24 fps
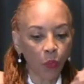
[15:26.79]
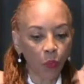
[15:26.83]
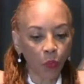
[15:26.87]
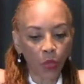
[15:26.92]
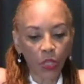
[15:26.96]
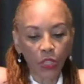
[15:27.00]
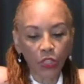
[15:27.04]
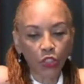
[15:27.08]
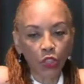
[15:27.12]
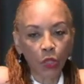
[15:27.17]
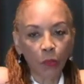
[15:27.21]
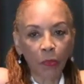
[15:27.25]

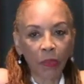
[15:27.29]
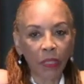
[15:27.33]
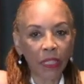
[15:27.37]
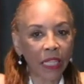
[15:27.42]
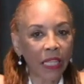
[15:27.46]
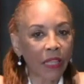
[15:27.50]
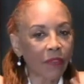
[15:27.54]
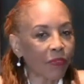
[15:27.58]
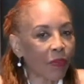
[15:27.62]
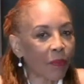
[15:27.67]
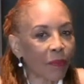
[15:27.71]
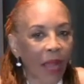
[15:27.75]
Would you
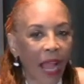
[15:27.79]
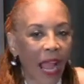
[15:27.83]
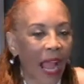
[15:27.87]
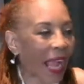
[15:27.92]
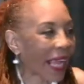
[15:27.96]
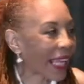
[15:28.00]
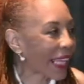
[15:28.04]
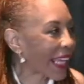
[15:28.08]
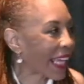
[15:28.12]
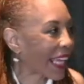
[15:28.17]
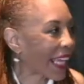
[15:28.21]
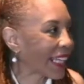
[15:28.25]
believe him? I
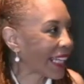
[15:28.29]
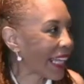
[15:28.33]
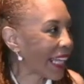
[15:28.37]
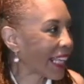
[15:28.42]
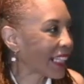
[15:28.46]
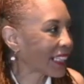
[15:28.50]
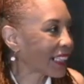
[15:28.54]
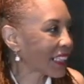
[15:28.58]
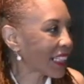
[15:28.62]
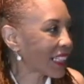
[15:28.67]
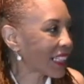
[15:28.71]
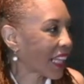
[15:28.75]
can't
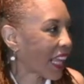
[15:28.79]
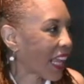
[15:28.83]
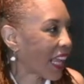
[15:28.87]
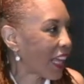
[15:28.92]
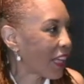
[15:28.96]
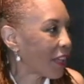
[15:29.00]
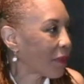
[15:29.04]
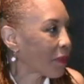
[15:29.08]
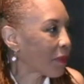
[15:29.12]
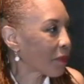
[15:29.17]
answer that.